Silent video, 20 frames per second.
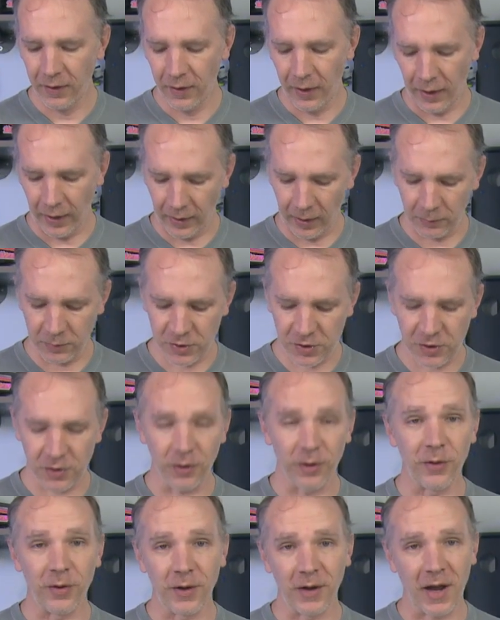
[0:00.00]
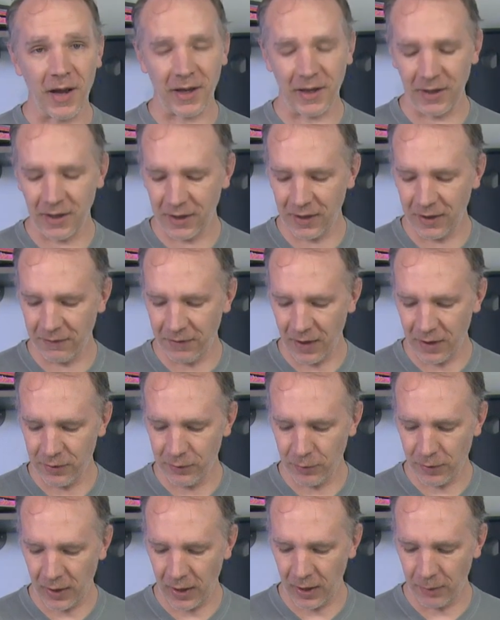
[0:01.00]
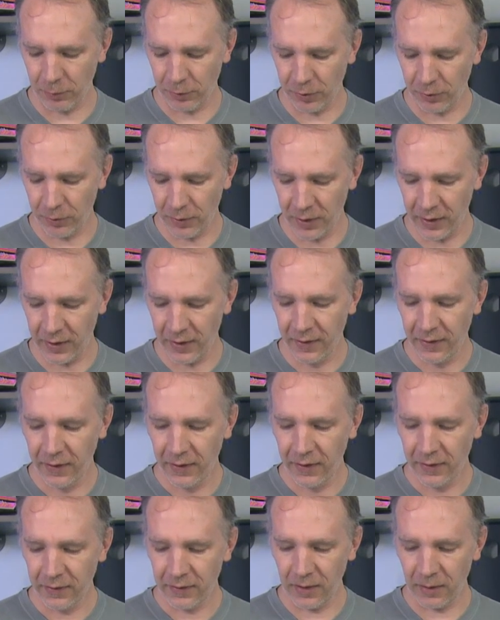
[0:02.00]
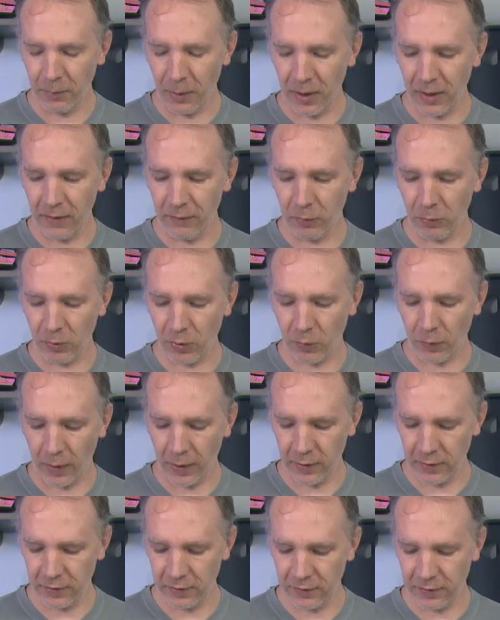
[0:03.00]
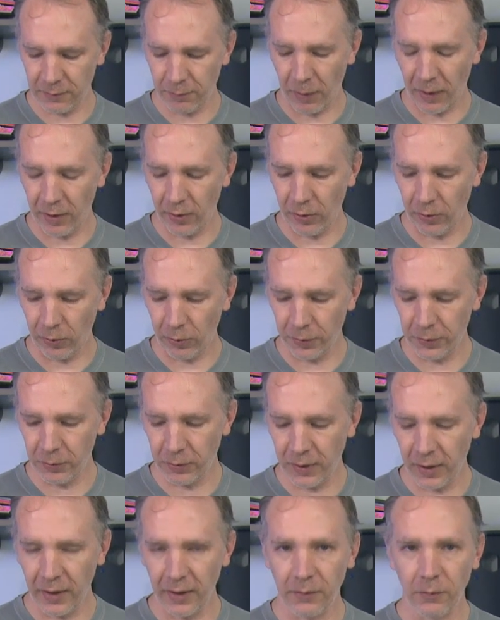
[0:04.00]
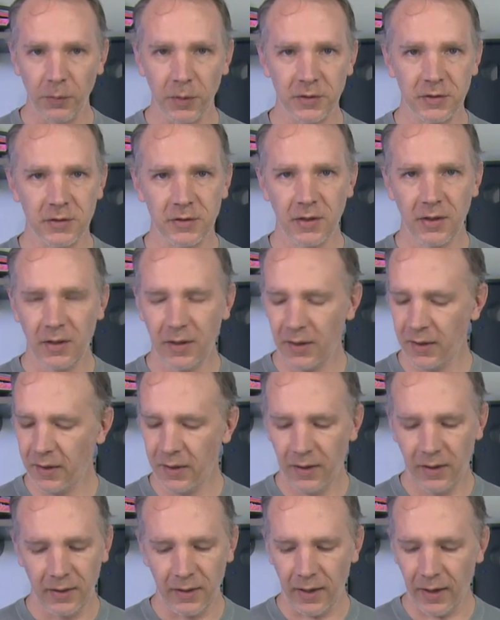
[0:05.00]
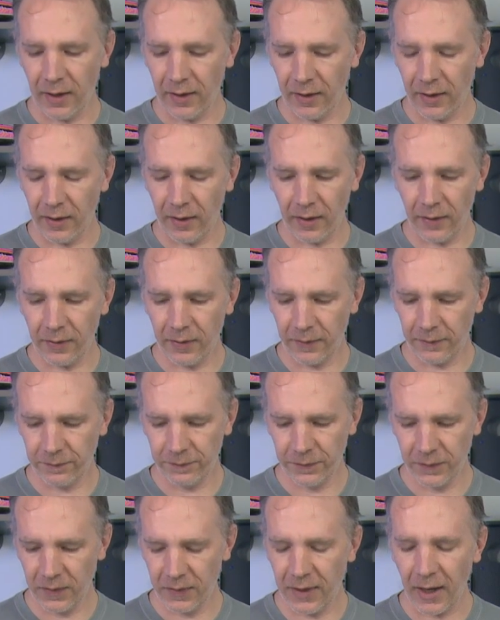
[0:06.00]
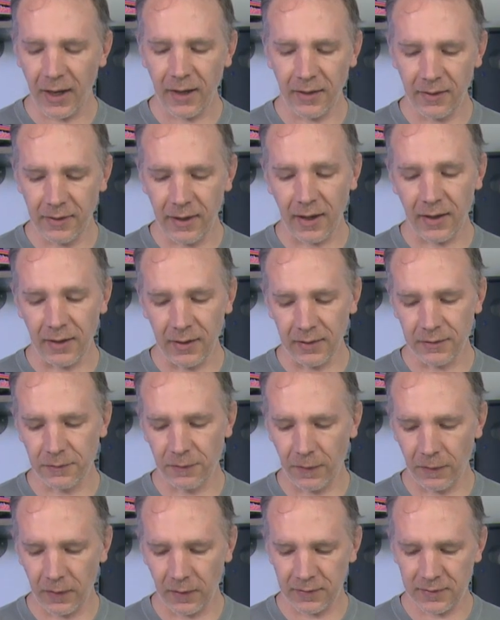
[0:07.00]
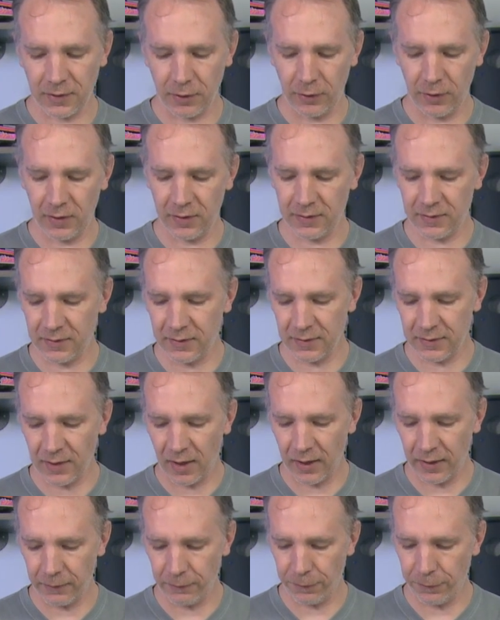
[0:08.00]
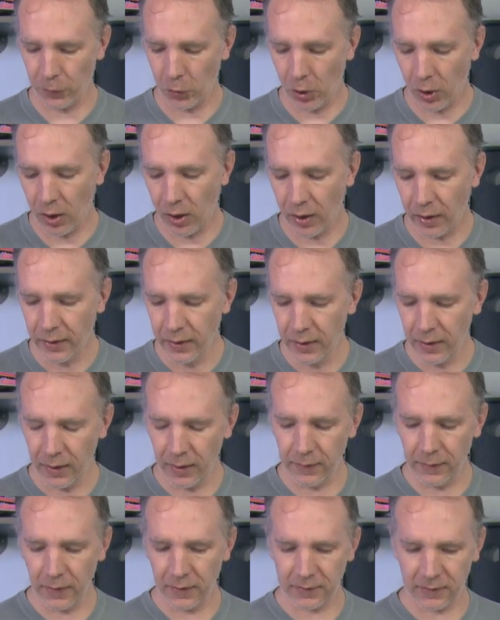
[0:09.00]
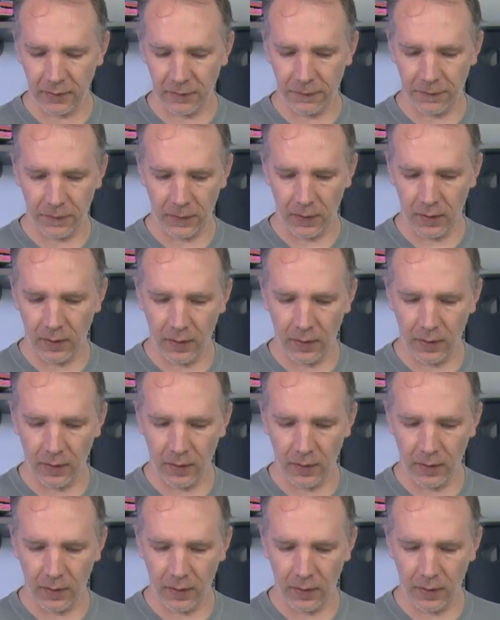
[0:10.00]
And I'm sure they're not going to give that new cable away. And they may even require you to just buy a whole new gun, which, yeah, that is a serious design flaw in this. If